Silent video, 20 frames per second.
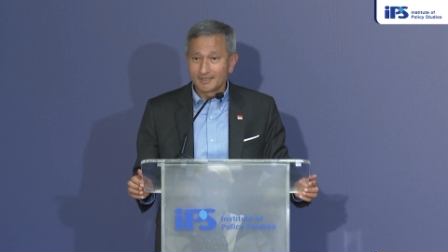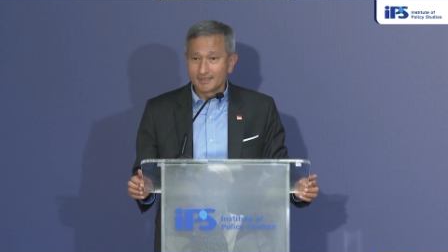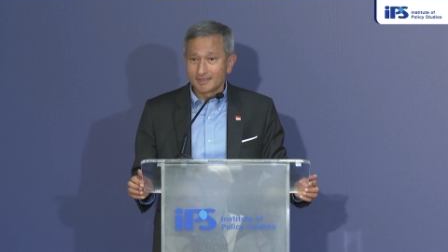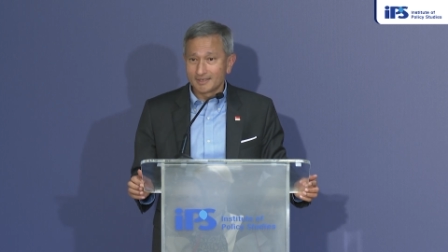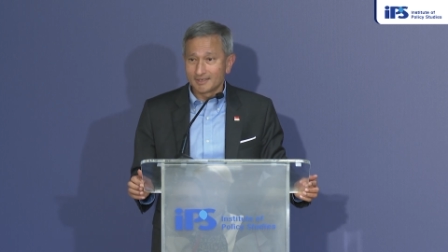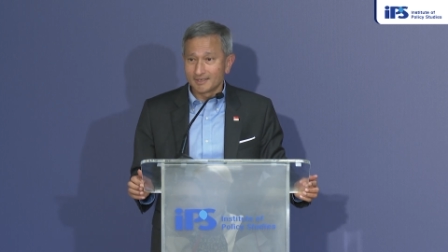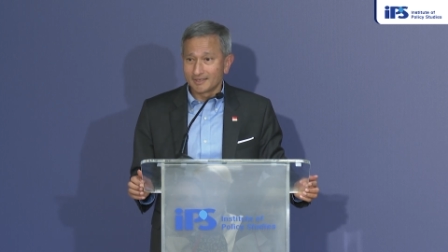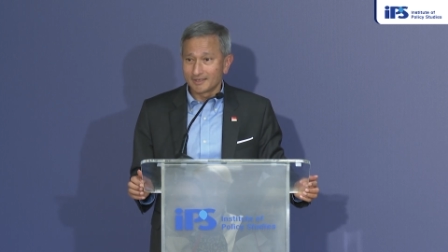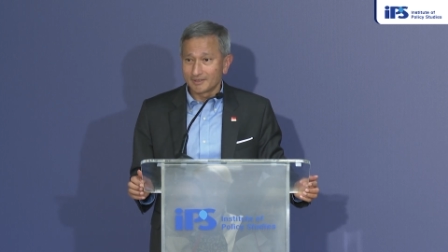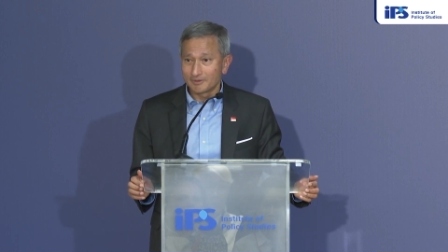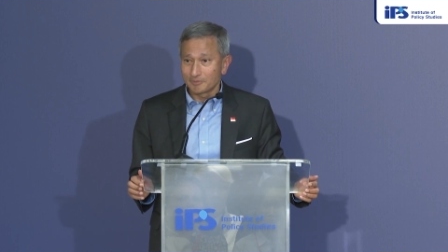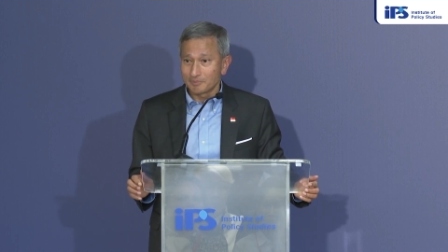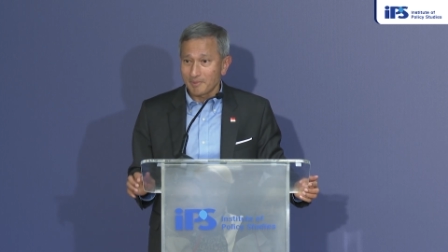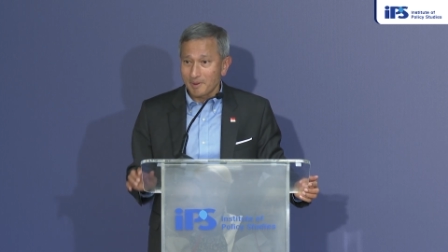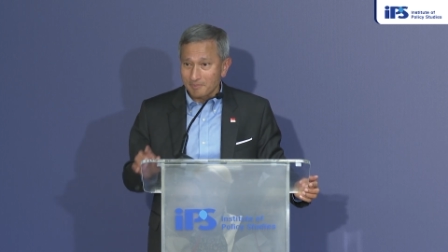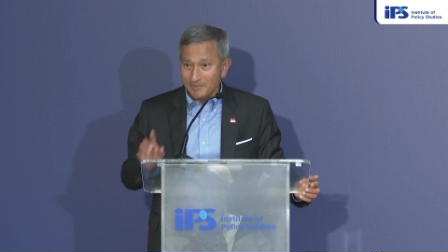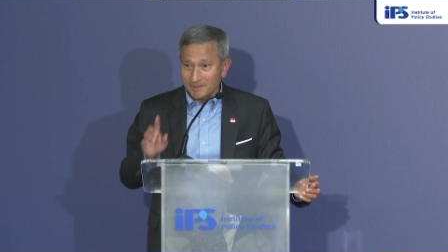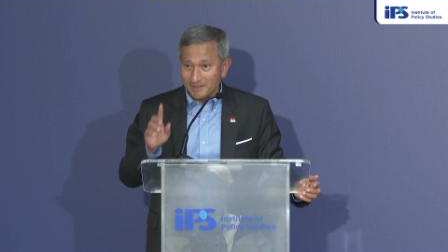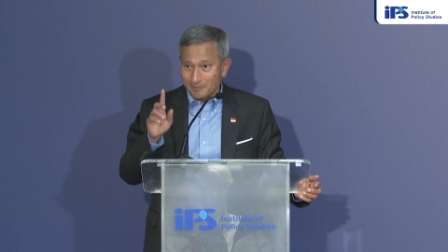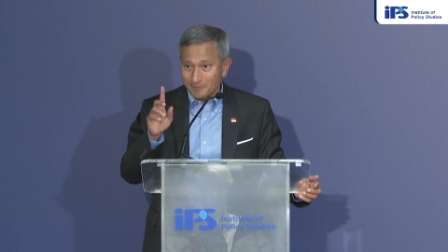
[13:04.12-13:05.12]
You
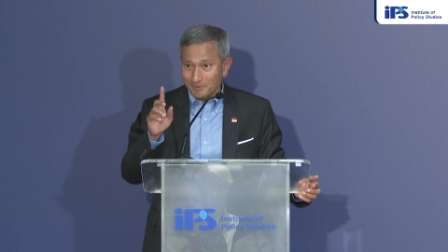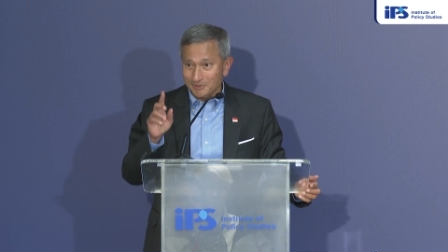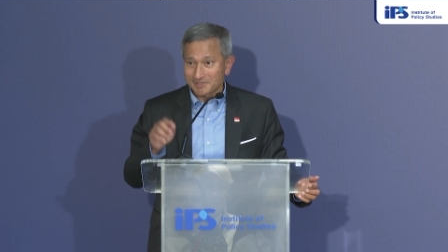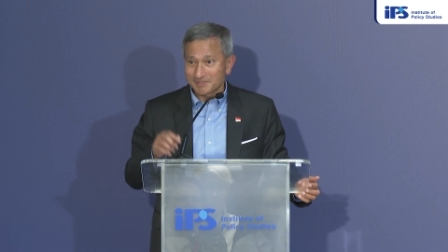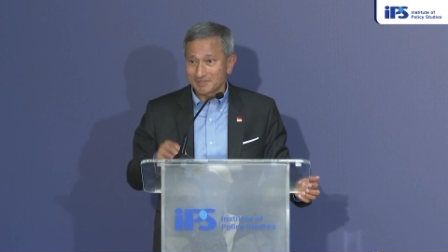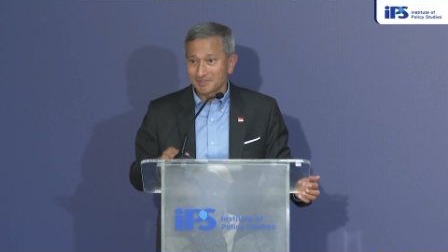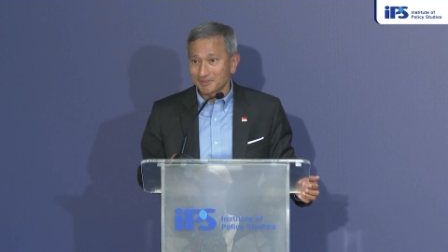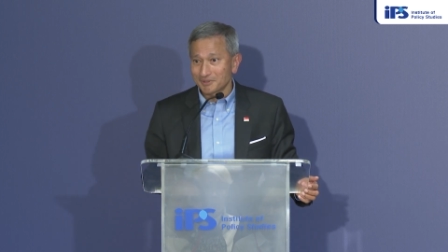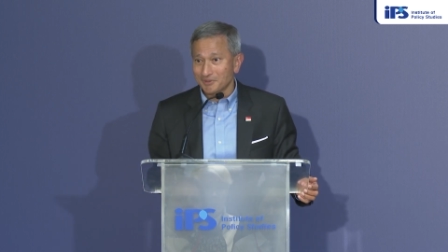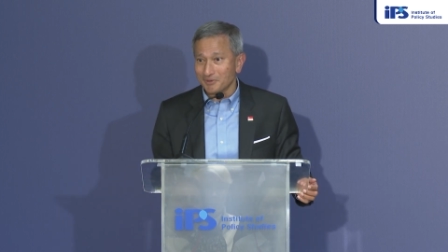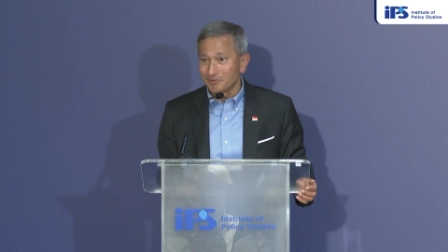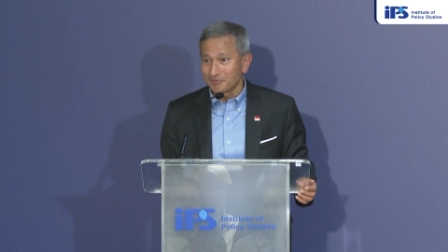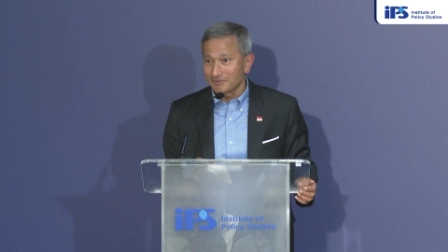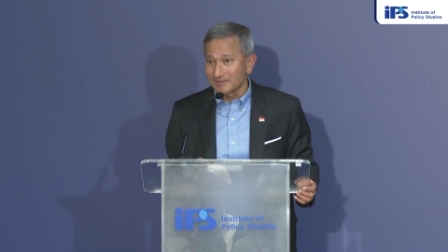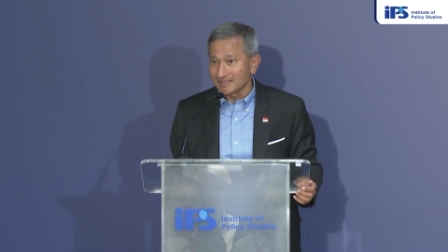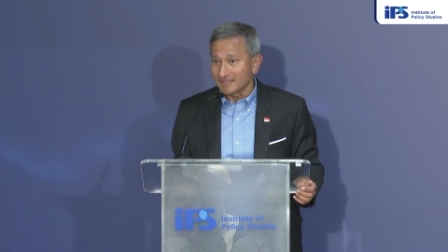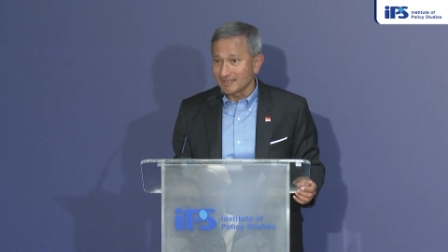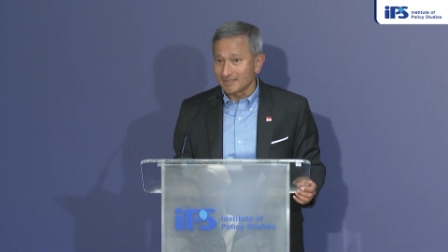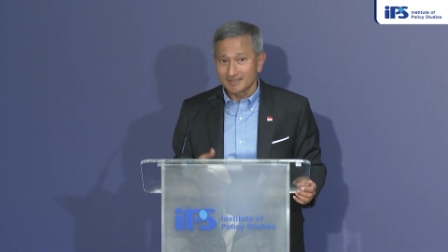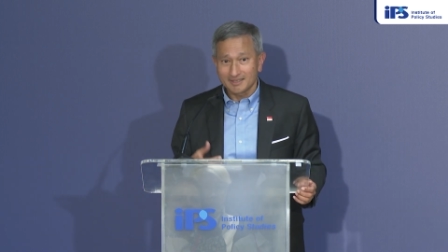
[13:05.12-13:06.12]
remember there was still
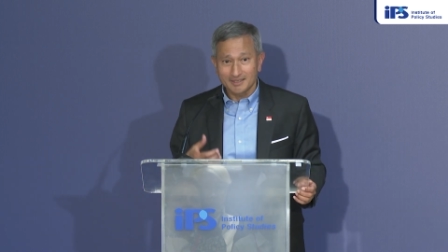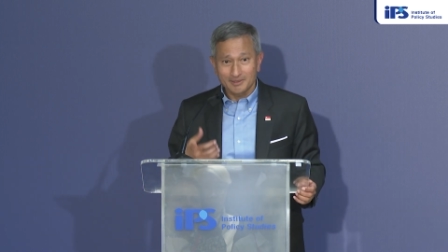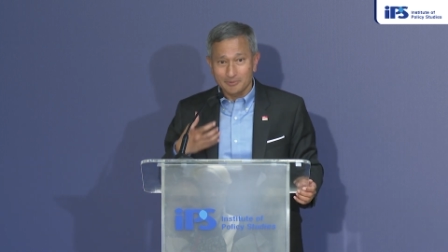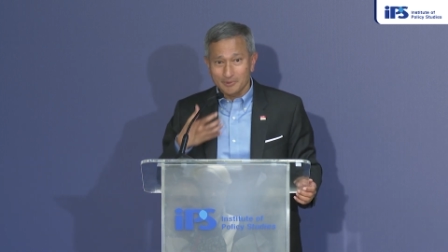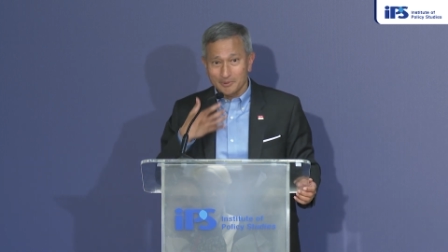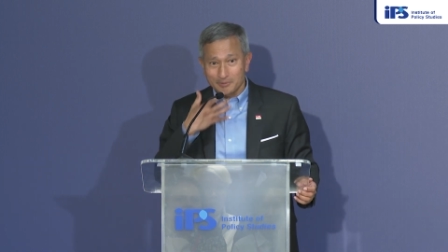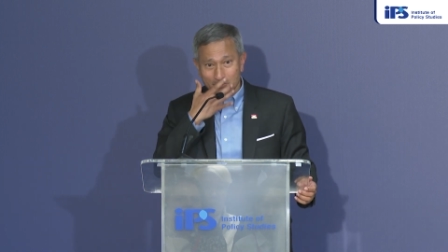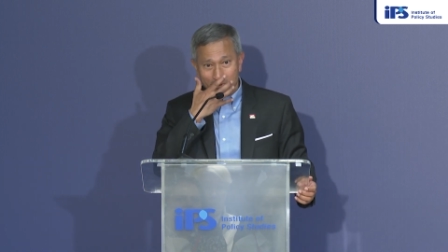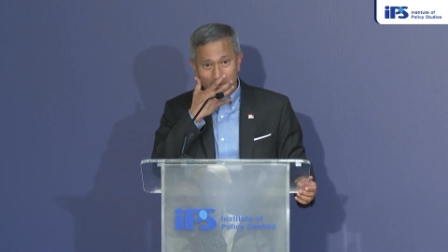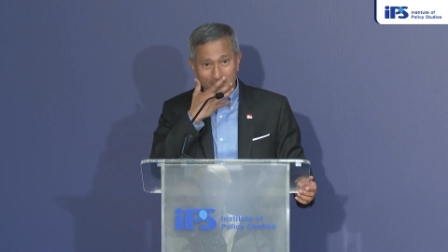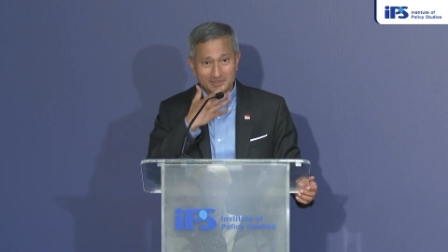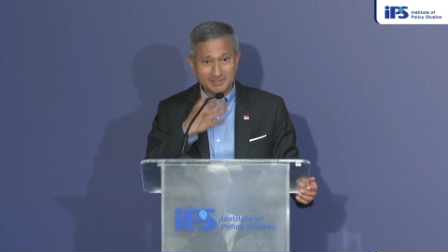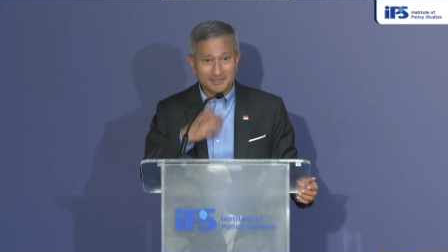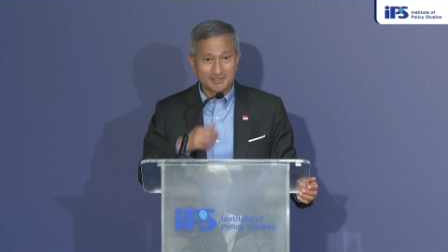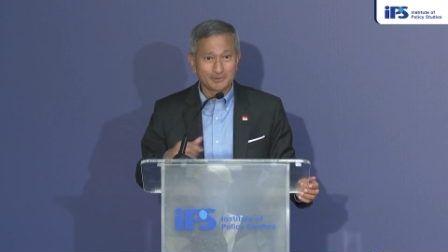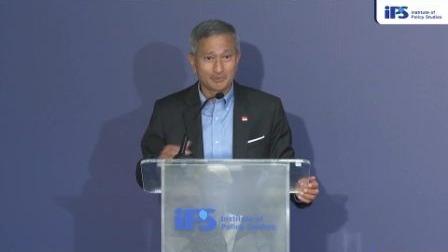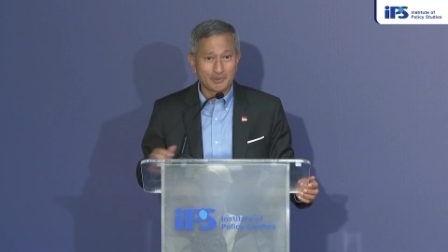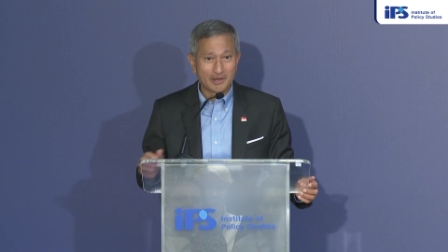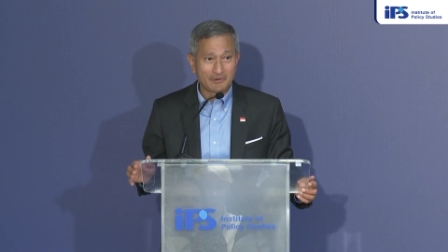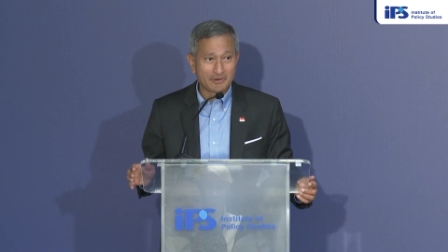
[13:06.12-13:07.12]
COVID. I think we were all
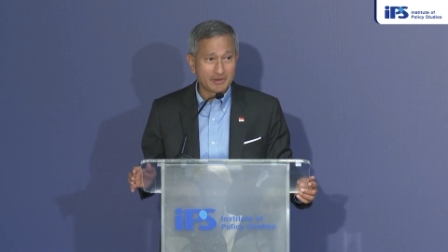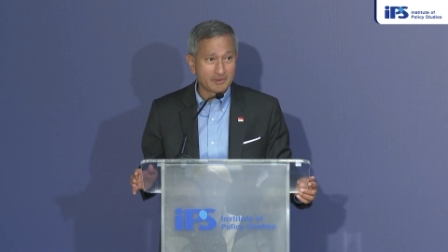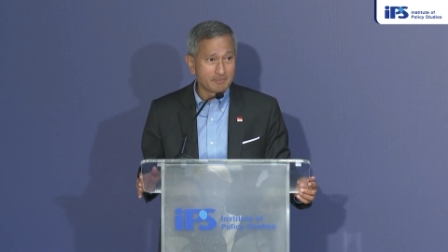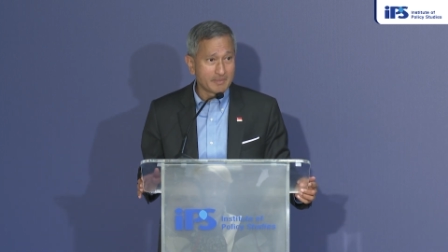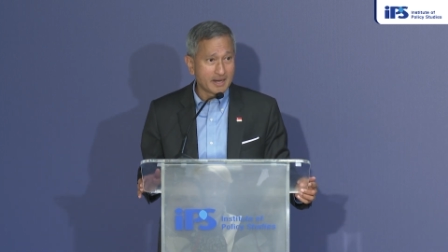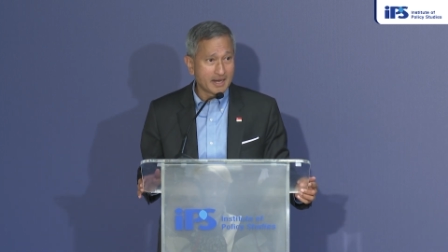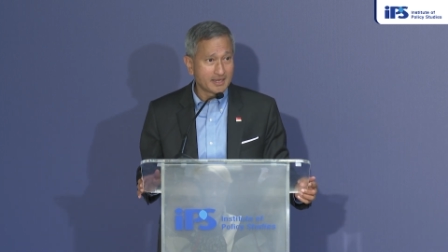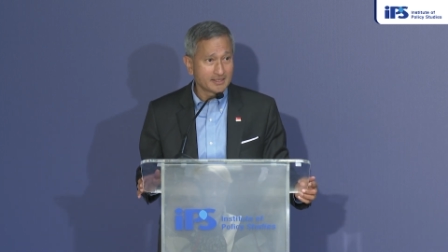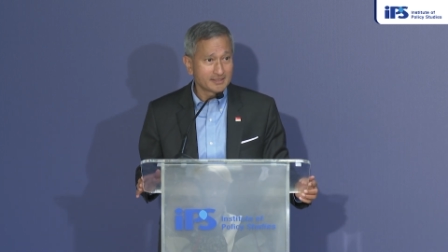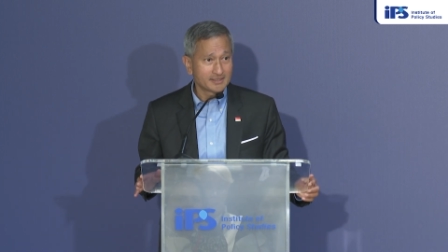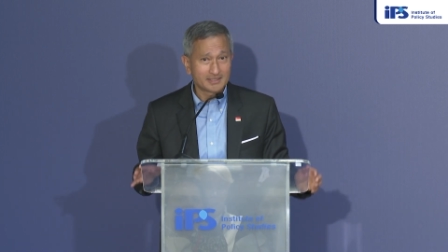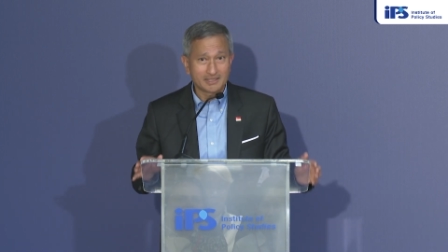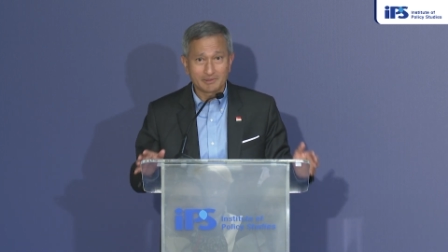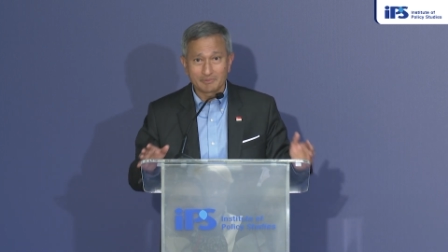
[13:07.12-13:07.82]
still wearing masks.